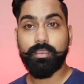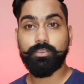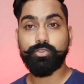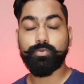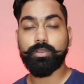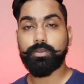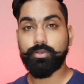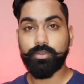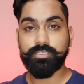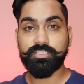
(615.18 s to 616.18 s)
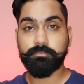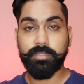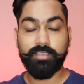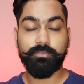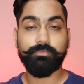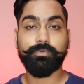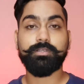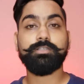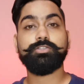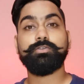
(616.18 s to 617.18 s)
you are not just playing with
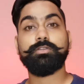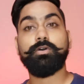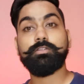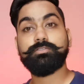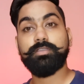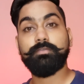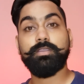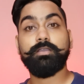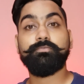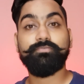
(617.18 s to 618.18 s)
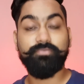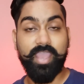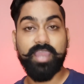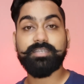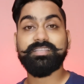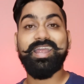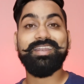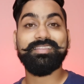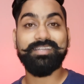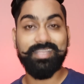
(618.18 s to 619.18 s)
words, you're also giving a facts
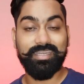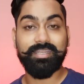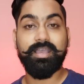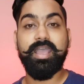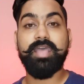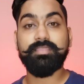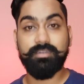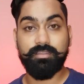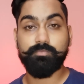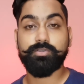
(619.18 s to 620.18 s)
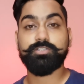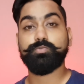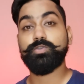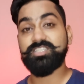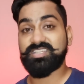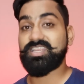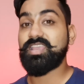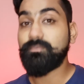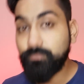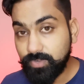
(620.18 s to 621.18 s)
and the data and the numbers which
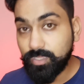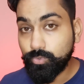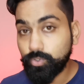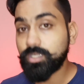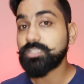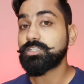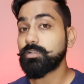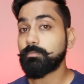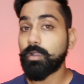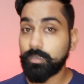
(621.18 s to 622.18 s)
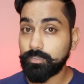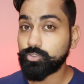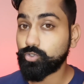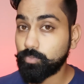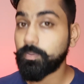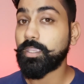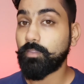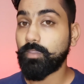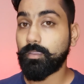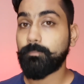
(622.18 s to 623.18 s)
every good digital marketer should be
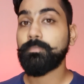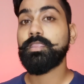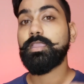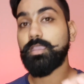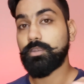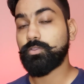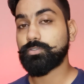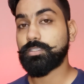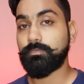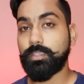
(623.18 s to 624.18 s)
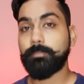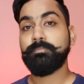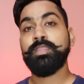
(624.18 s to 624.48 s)
giving in your CV.